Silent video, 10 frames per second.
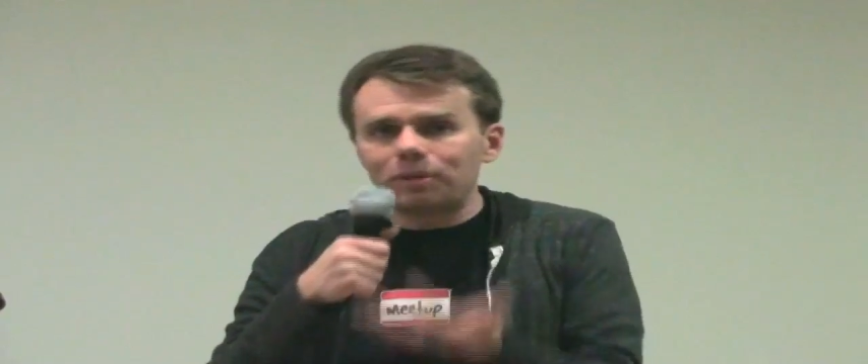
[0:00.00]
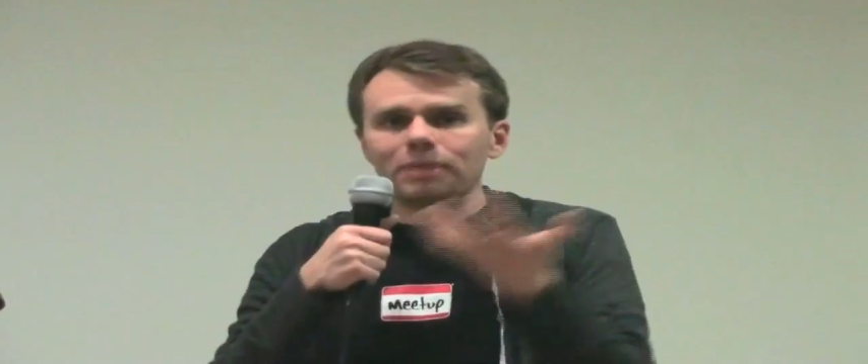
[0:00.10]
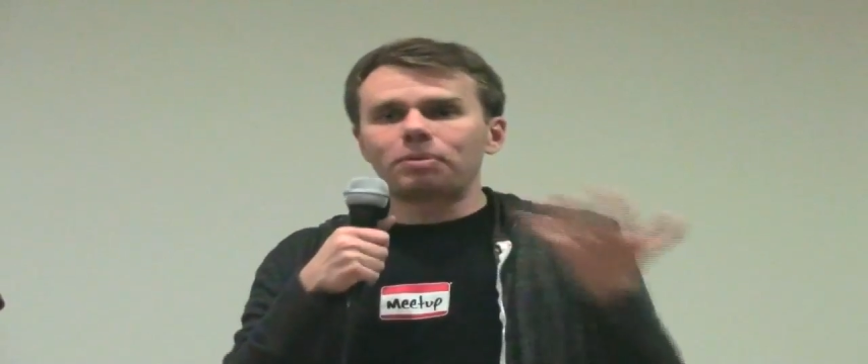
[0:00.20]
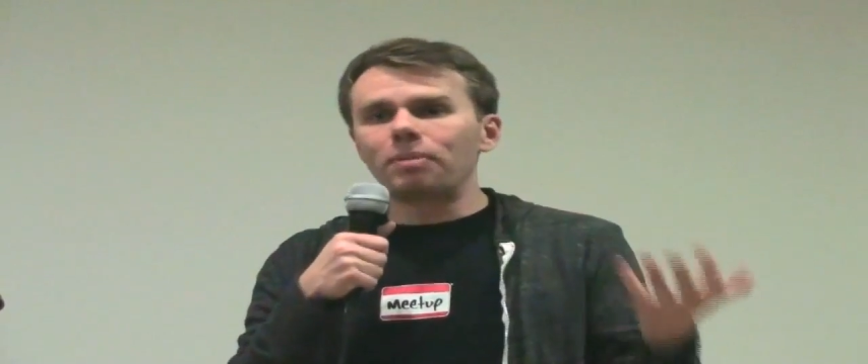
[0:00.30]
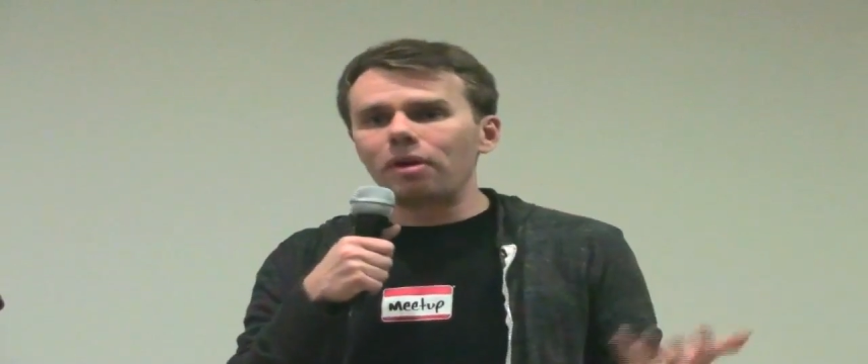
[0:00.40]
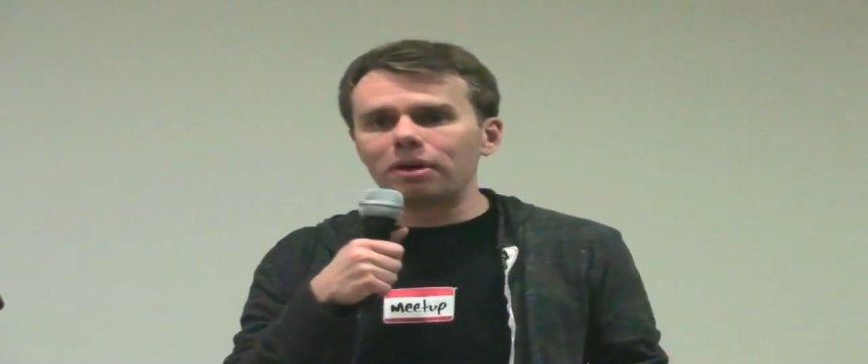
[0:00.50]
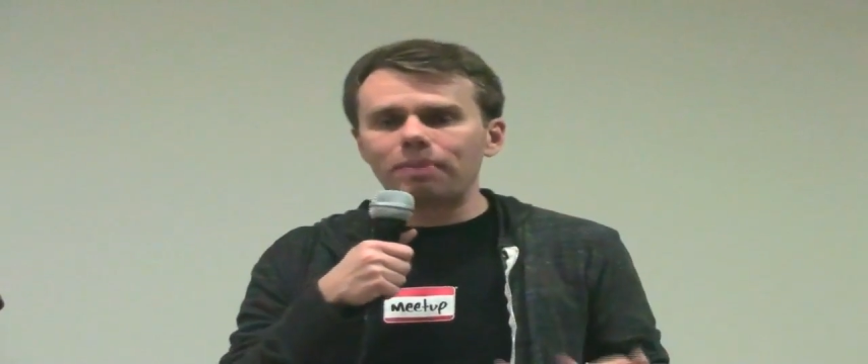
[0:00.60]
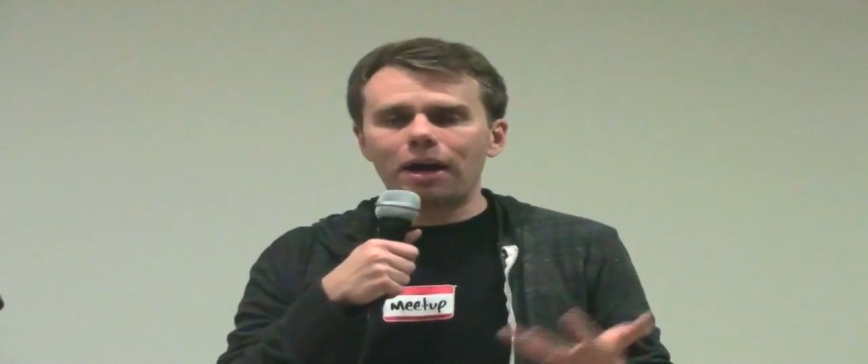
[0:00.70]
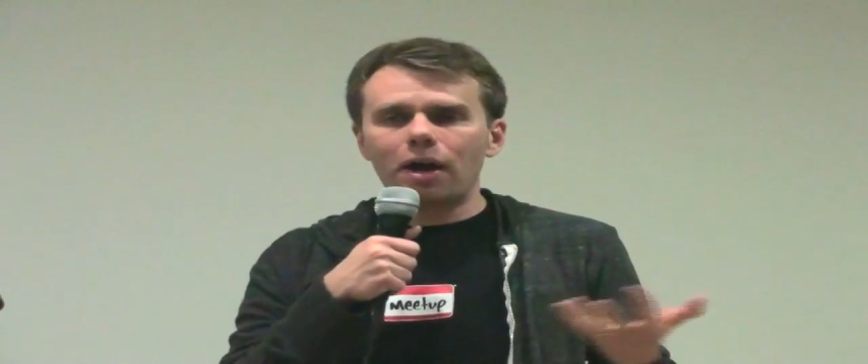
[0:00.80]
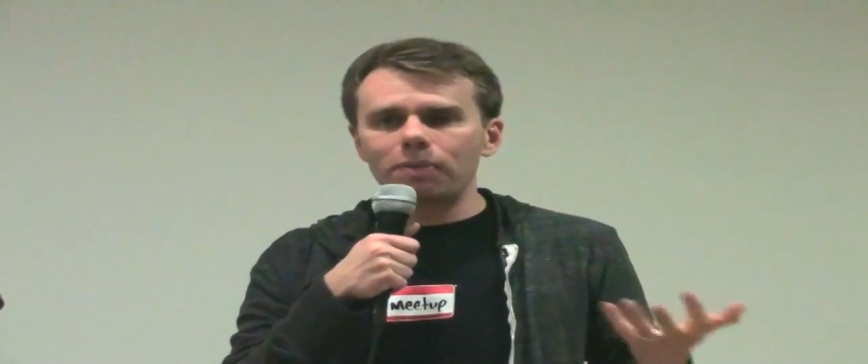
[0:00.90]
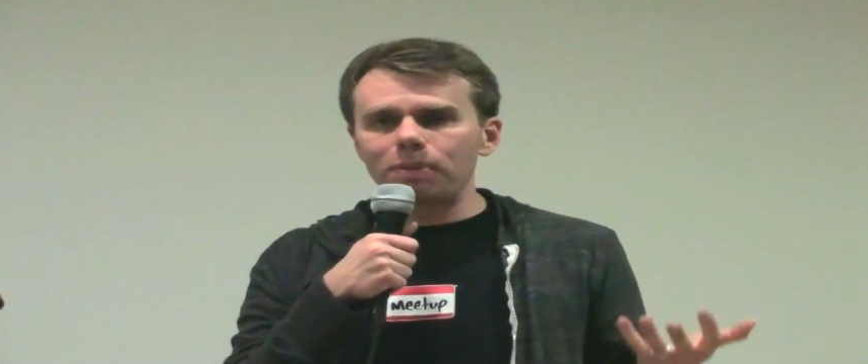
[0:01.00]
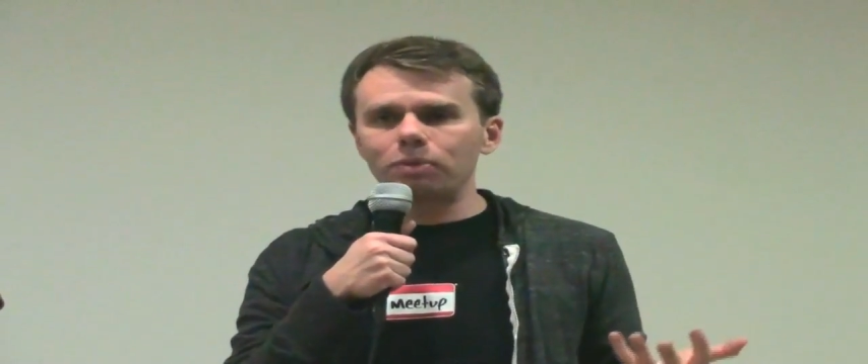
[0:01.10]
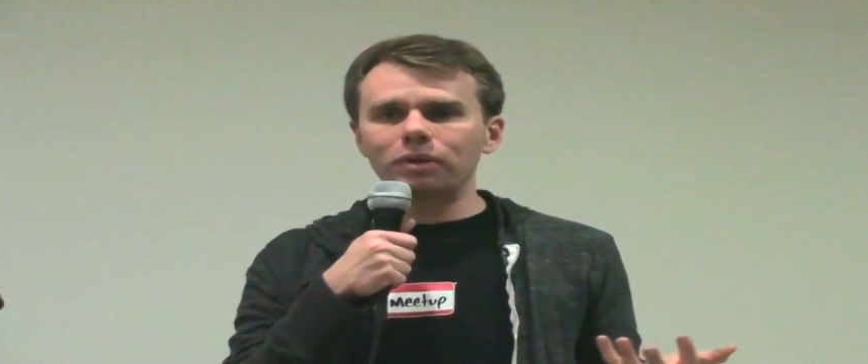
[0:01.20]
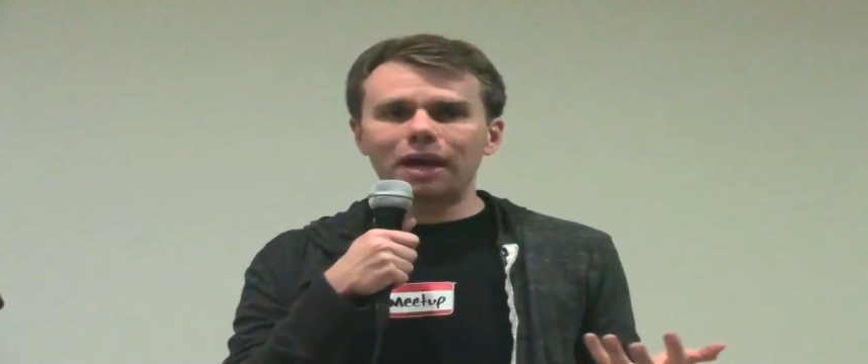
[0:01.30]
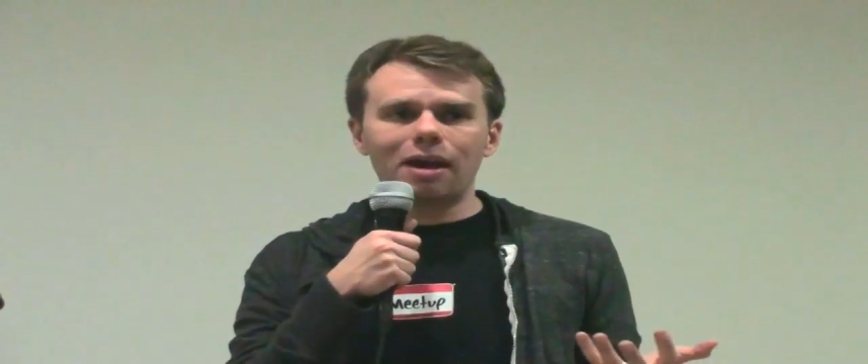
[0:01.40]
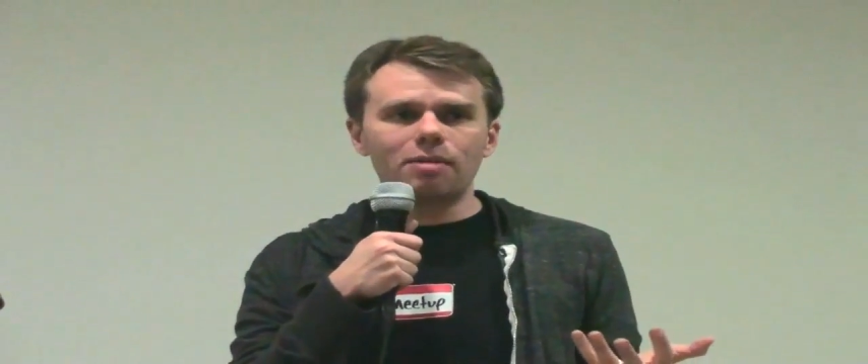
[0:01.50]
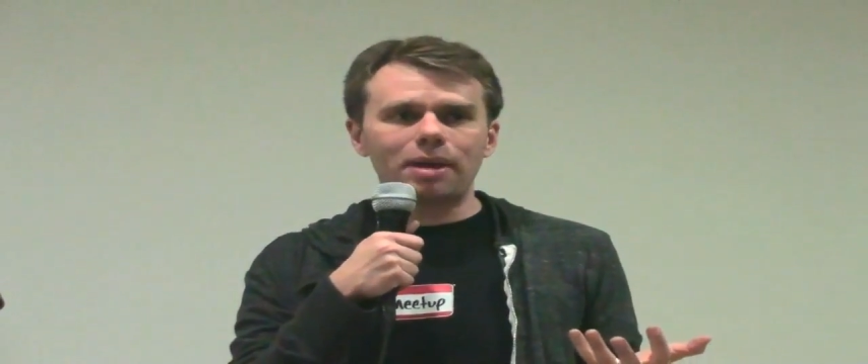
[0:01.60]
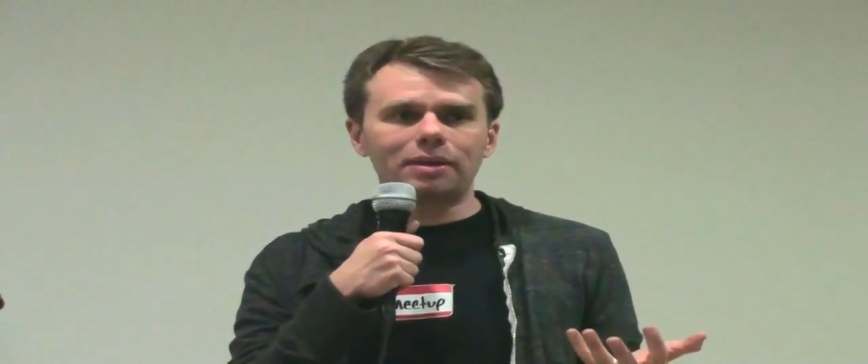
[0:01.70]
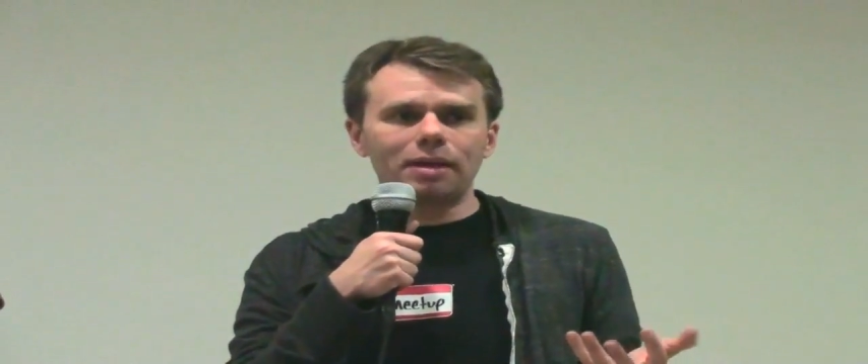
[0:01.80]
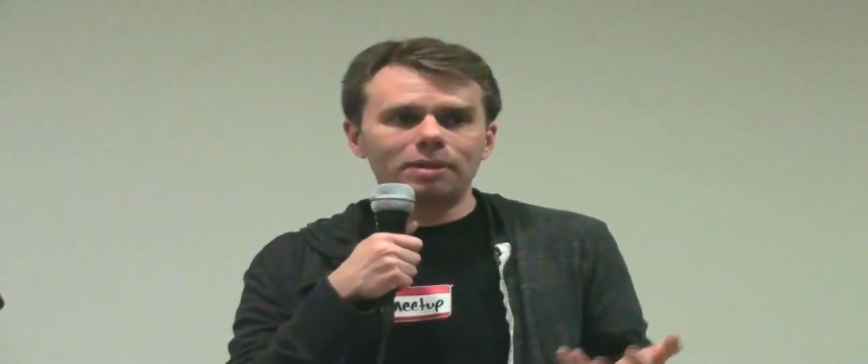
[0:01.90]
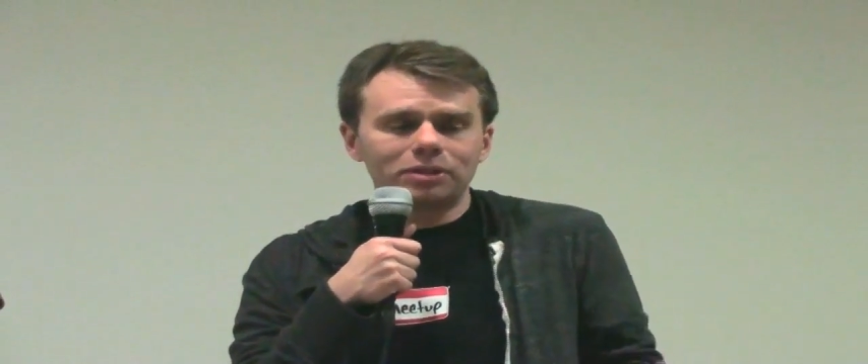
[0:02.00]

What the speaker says: being promoted by all the people who care about them,